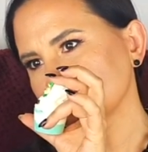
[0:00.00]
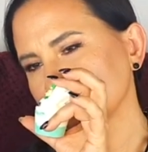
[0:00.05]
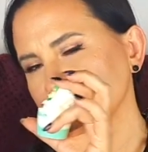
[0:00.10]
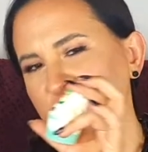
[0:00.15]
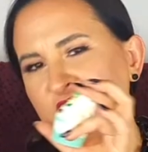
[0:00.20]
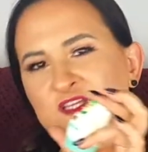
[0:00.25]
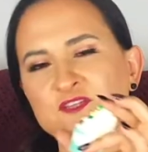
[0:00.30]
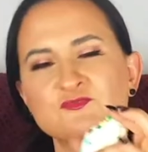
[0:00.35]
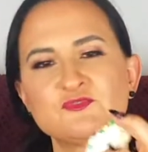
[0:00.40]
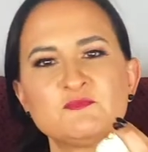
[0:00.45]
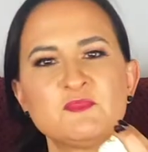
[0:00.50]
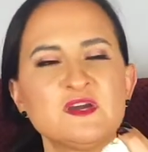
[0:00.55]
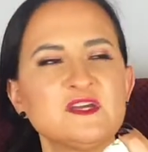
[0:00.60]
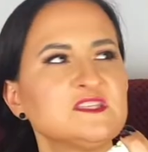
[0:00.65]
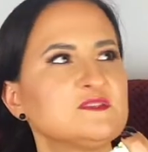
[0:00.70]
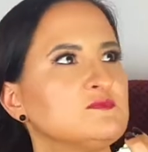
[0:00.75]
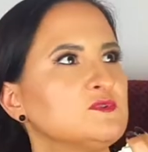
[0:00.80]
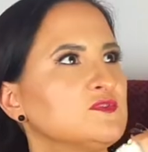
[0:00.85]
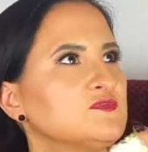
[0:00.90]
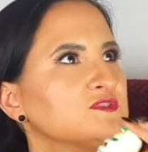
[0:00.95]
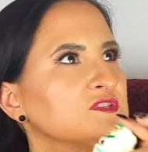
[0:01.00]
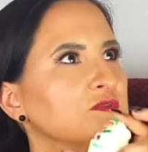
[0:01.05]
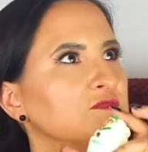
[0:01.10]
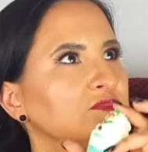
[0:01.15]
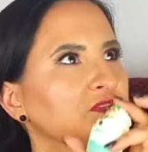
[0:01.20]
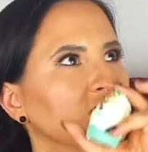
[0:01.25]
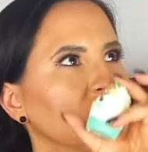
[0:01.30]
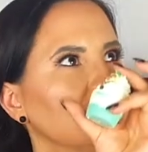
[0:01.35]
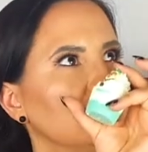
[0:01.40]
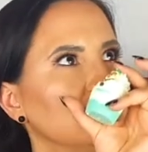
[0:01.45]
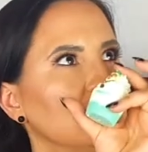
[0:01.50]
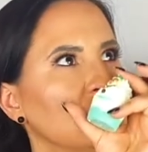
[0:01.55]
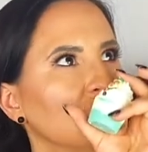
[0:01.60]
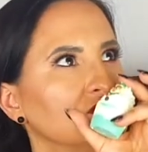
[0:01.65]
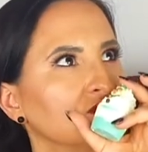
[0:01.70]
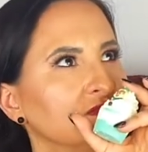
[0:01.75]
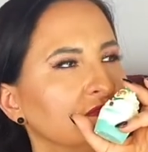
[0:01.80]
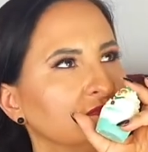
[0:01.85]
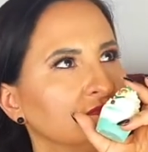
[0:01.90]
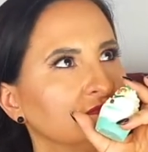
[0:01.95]
That reminds me of something a lot.
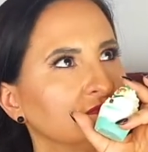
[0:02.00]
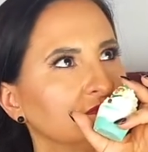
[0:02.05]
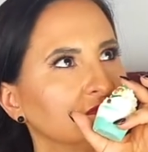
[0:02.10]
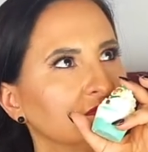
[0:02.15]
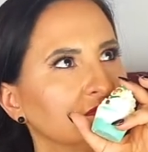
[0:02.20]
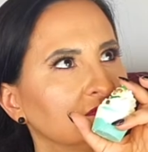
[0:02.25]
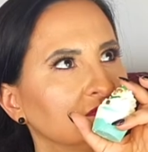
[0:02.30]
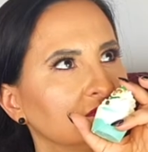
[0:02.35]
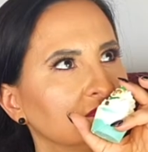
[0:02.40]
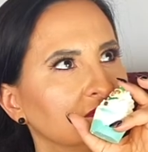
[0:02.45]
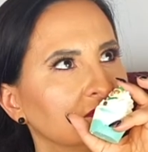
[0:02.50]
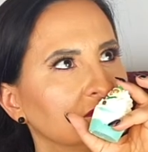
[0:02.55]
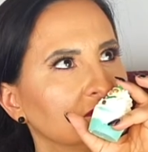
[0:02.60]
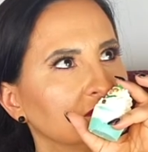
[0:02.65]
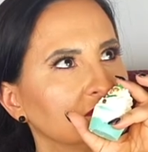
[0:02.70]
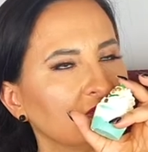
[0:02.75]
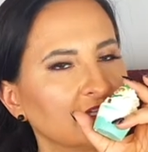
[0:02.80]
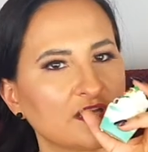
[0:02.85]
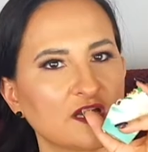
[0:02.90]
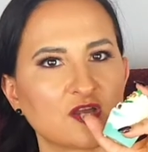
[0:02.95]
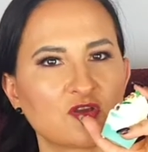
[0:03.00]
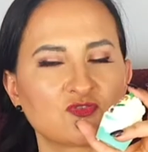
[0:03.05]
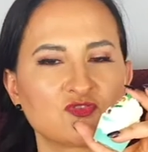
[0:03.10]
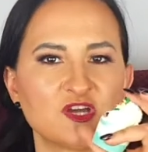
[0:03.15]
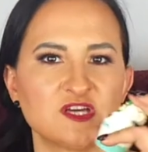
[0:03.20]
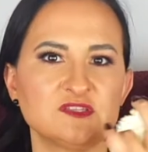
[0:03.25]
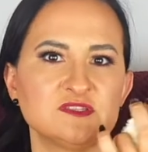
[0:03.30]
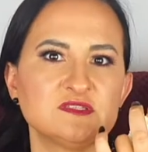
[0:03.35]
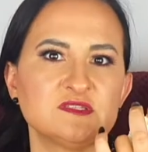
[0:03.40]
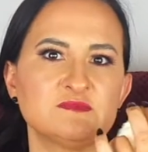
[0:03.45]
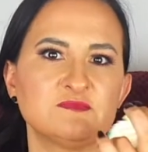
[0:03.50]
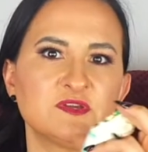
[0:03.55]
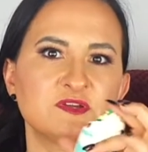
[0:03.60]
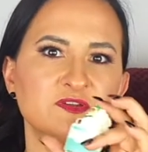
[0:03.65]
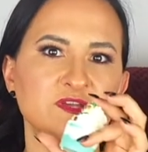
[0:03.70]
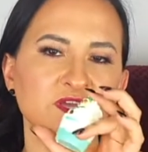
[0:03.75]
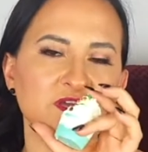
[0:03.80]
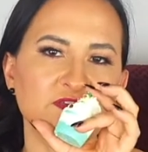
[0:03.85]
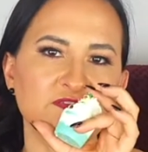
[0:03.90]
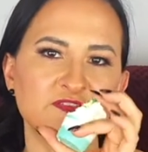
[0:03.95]
Like a
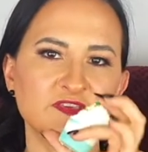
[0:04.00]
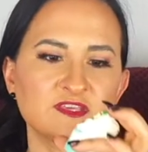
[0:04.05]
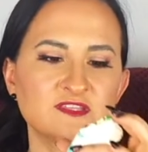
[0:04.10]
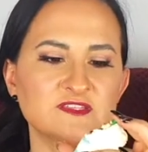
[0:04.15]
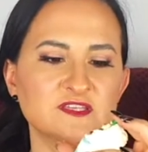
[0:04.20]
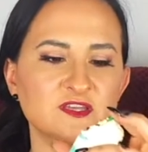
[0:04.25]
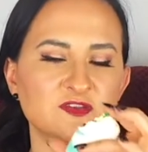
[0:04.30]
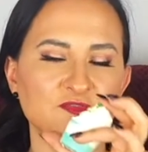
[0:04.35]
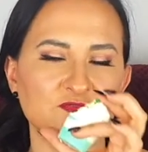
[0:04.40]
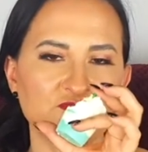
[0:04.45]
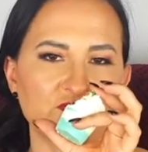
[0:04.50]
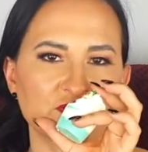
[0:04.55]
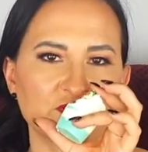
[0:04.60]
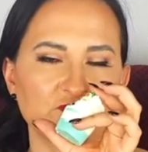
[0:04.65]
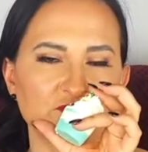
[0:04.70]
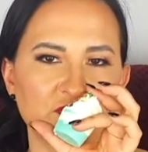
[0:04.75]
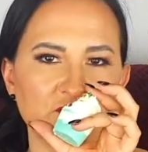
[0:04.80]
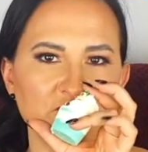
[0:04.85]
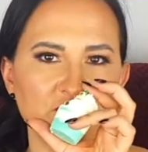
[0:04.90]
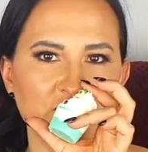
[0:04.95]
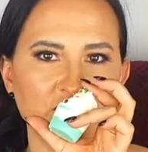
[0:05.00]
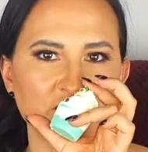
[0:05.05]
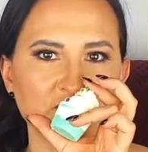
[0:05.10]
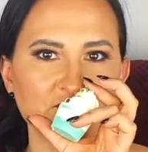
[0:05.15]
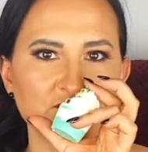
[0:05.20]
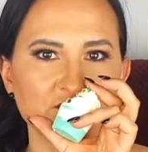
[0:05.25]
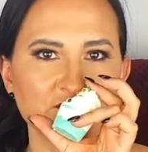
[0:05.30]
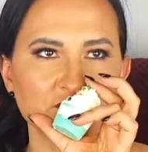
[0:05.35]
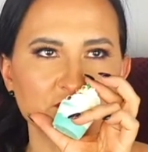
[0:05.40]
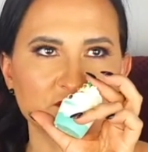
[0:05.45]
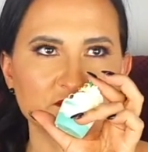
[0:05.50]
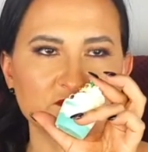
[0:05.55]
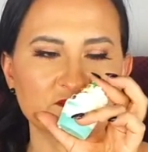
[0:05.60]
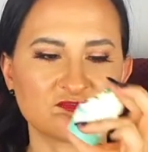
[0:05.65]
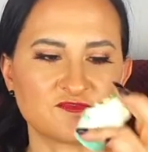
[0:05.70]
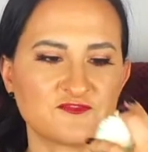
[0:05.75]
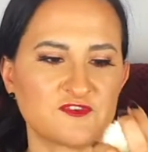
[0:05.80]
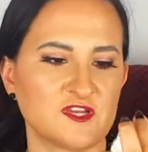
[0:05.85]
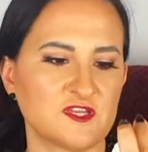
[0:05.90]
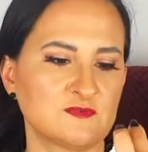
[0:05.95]
cranberry, I think it's a very cranberry
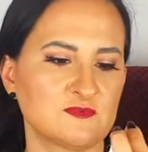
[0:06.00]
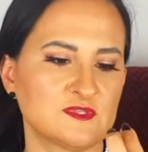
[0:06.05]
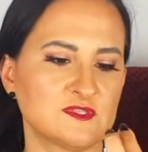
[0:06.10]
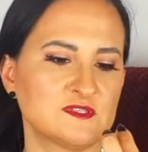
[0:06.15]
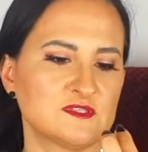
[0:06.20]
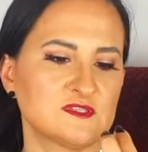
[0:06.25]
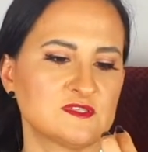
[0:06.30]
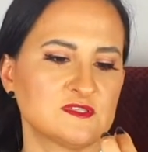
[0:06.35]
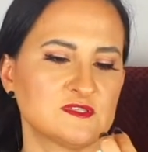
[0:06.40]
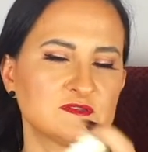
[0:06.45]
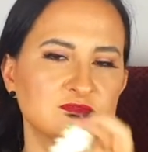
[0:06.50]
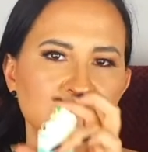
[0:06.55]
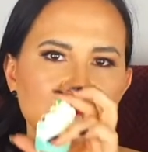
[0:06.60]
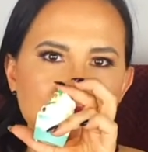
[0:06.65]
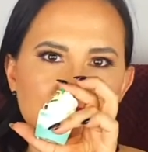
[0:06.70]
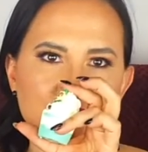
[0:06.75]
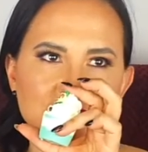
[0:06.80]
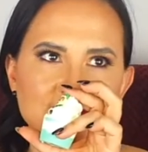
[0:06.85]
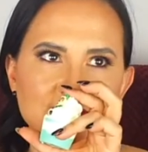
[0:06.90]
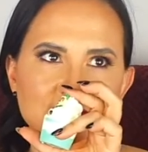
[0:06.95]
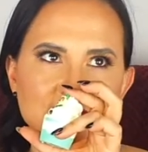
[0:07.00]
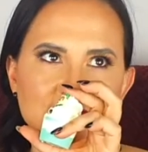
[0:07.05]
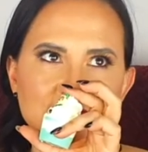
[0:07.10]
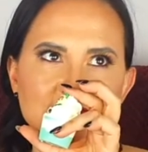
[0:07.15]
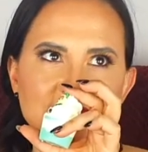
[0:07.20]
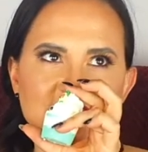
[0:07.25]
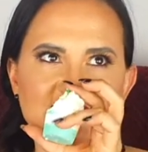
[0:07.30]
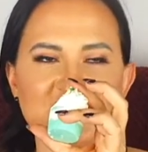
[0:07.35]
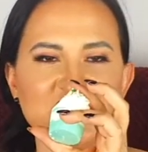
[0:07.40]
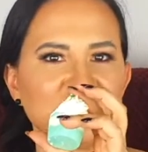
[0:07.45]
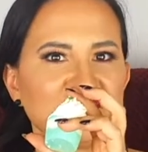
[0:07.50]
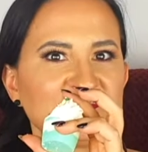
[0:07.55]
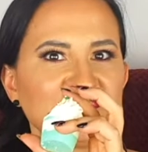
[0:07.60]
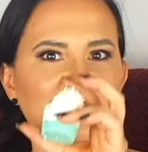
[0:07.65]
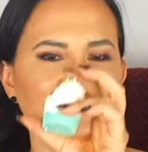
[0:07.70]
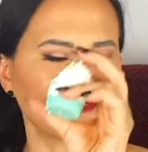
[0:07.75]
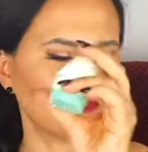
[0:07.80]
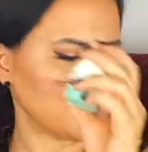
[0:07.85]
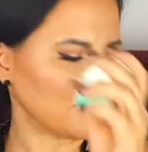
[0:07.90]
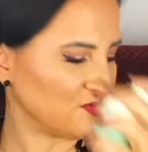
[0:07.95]
fragrance. Yeah,
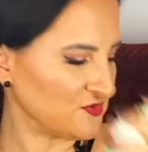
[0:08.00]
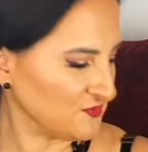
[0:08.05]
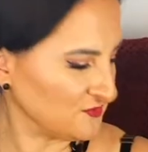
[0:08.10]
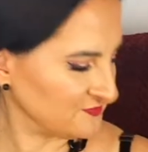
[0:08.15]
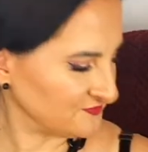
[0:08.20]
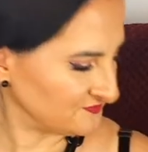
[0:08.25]
that's quite cool.